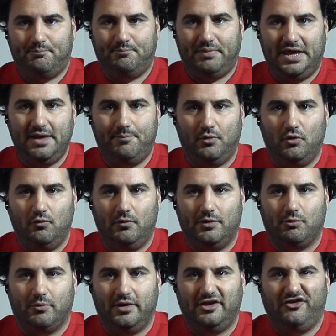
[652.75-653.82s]
people with
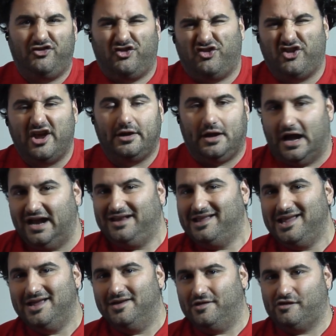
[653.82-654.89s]
really shit
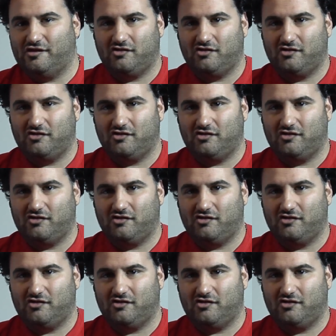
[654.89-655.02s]
ideas